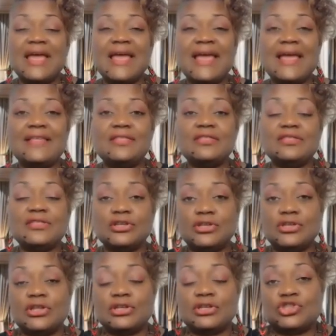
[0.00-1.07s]
And
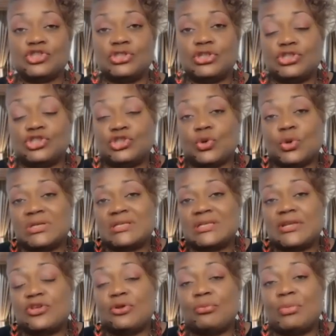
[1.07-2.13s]
the choice
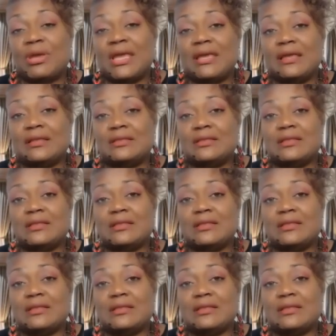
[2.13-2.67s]
that you make,